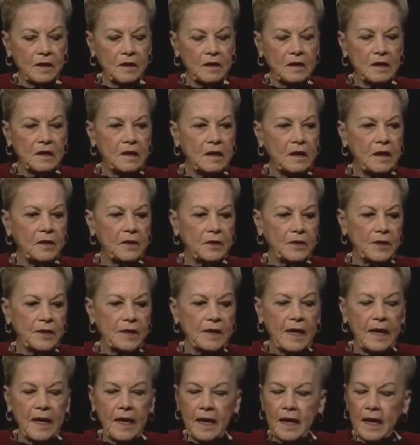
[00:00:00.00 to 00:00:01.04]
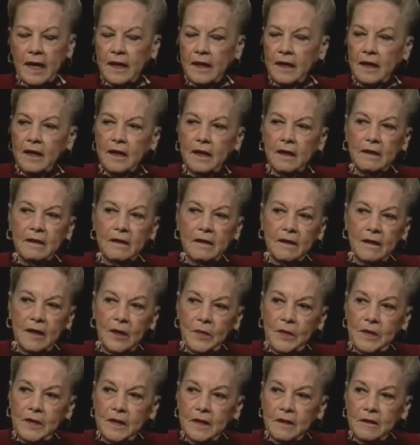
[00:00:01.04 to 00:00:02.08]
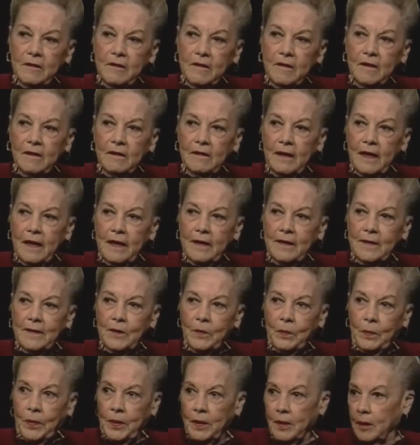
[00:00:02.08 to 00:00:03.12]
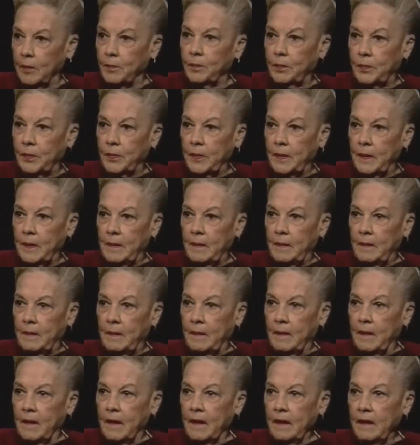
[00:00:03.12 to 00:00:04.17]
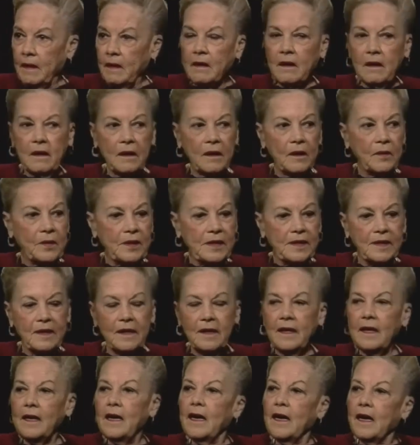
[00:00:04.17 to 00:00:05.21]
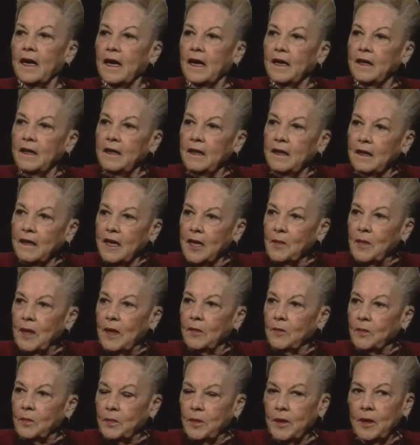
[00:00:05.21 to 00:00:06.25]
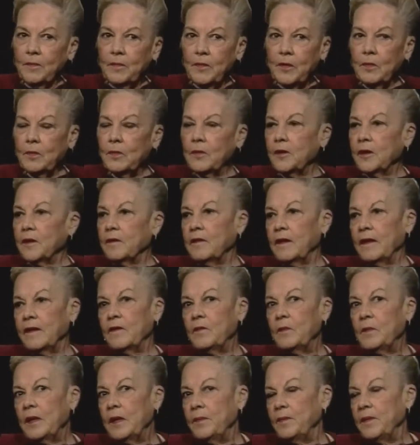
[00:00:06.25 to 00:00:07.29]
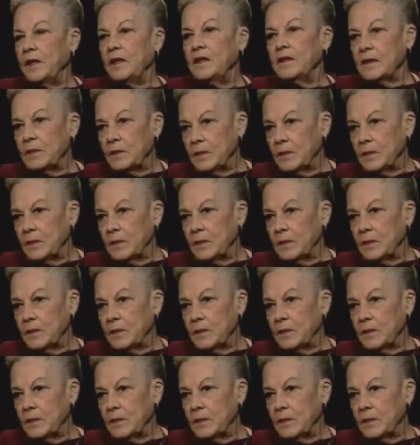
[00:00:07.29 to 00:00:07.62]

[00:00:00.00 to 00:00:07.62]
and sneakers, and he had commandeered the last pump in Iowa City, and he came out and pumped the water out of my basement.